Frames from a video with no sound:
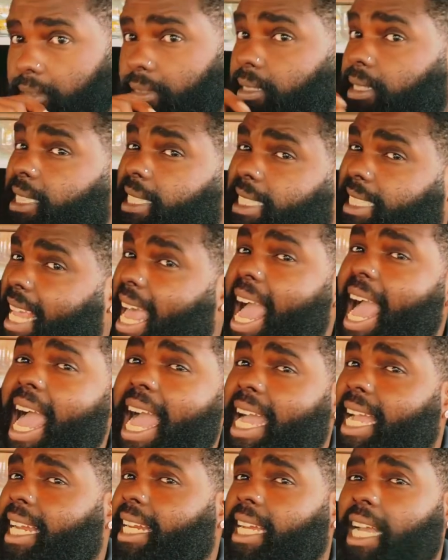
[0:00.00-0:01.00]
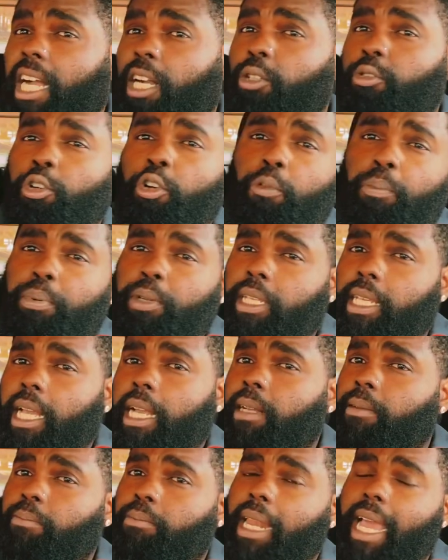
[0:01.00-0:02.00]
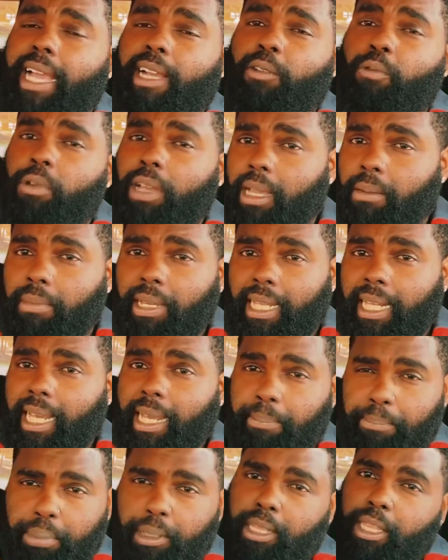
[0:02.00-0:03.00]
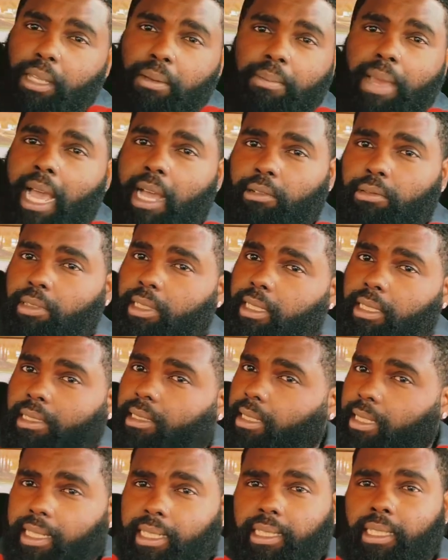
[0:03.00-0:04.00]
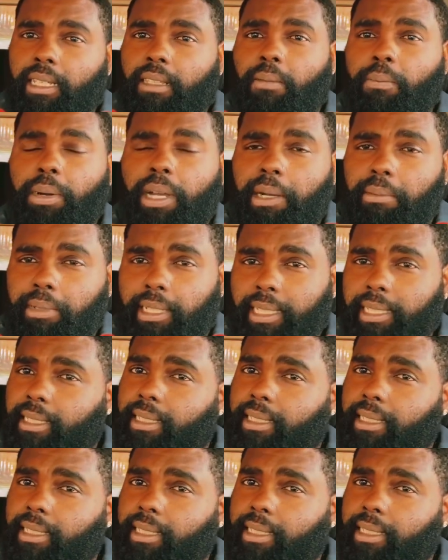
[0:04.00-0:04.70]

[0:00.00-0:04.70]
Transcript: sign a group of young black women and put them out into the public.